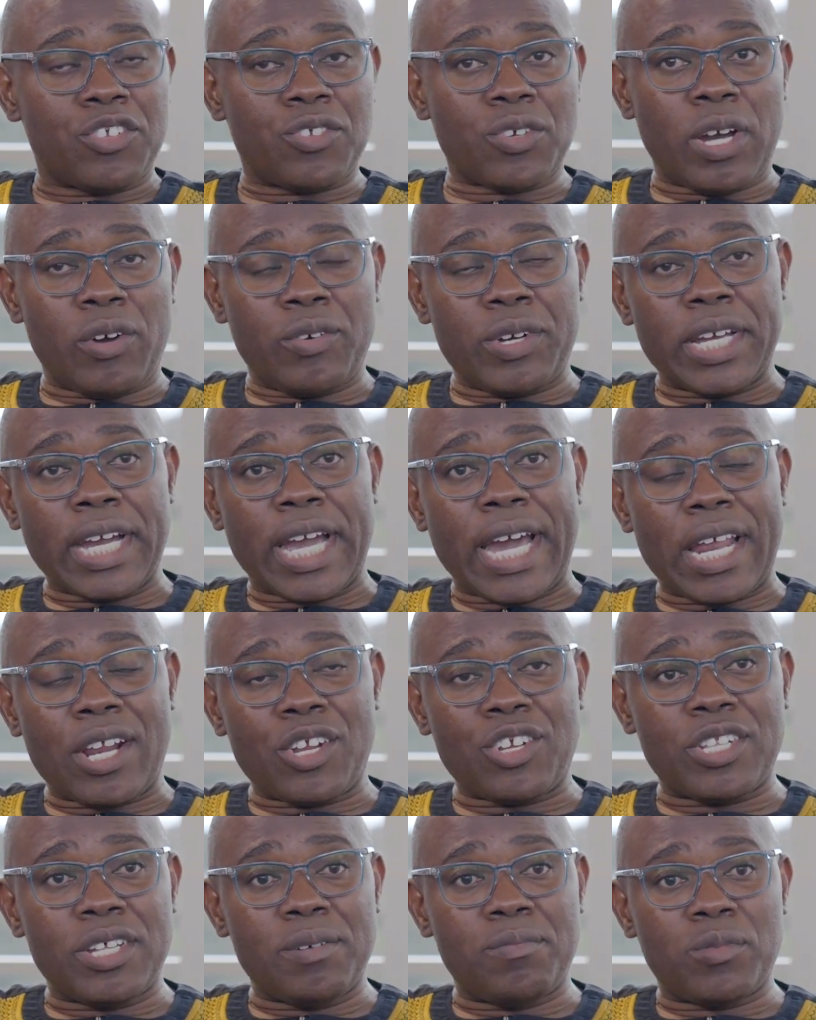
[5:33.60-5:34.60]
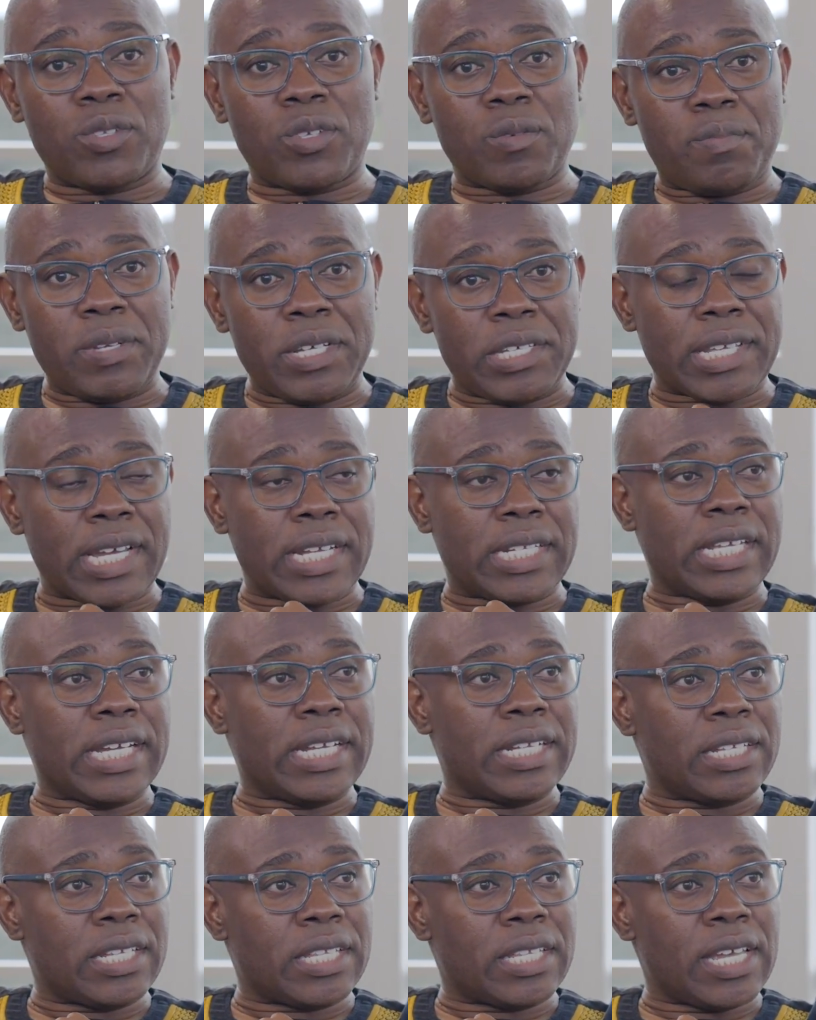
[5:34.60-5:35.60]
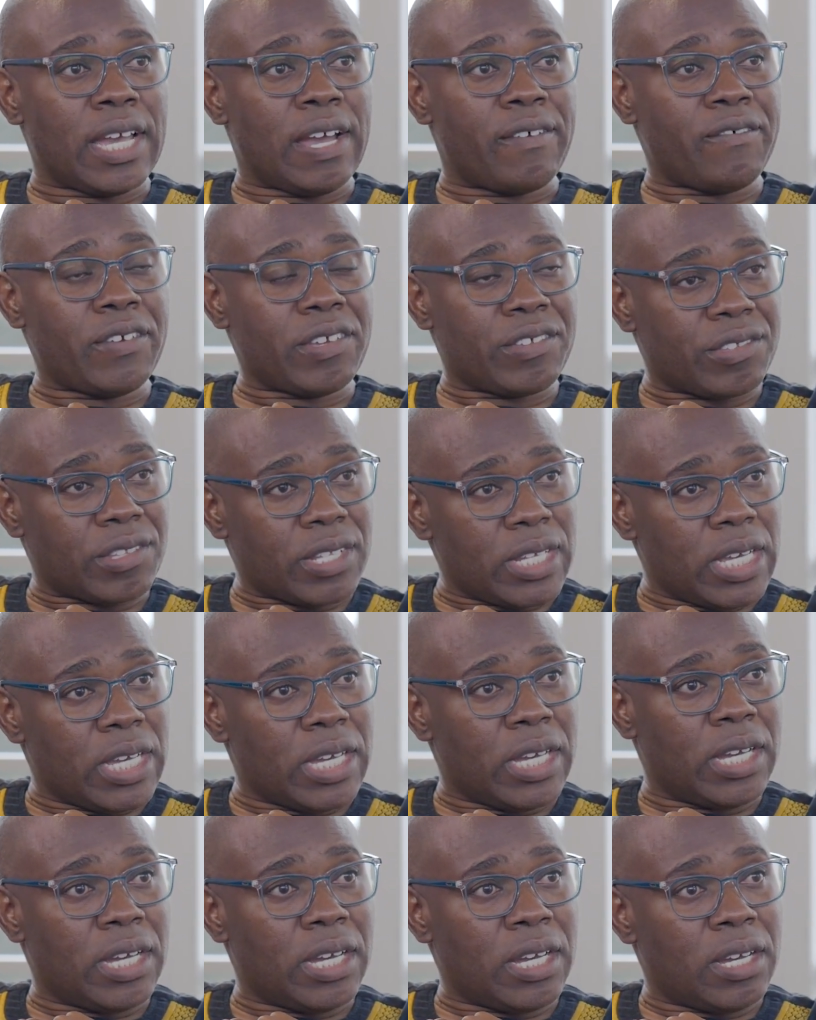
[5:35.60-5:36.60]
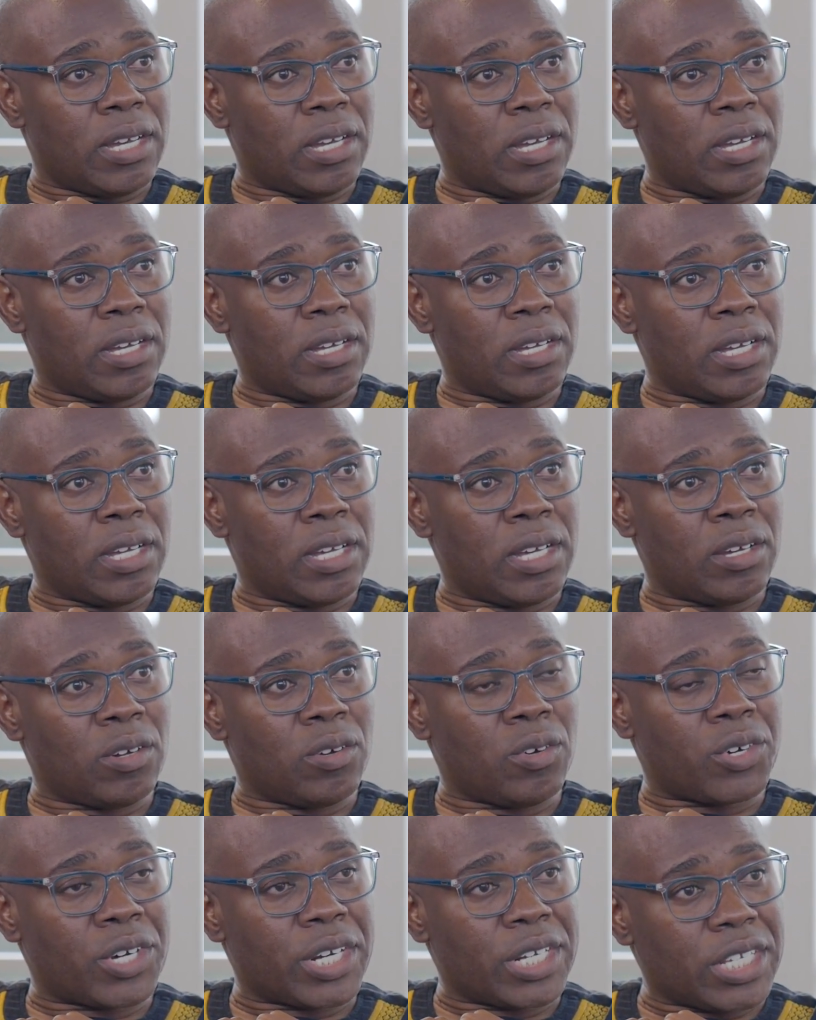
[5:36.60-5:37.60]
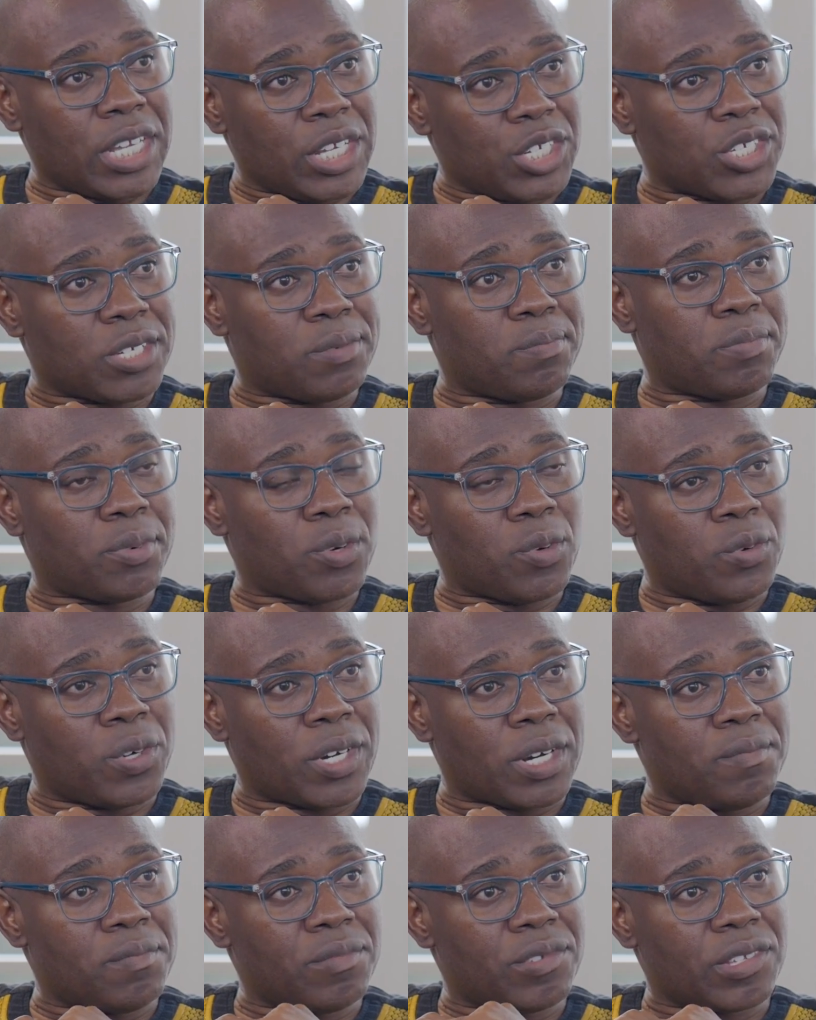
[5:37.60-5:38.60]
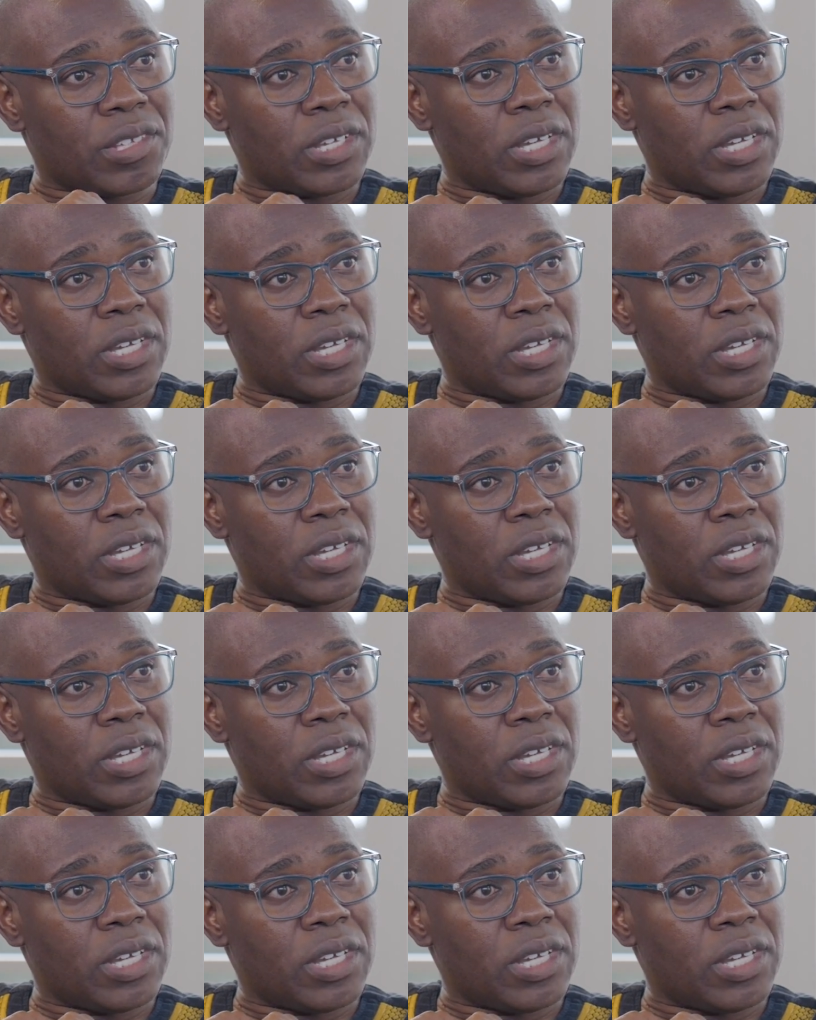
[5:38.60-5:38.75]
So I would encourage them to please attend their first-year orientation programs.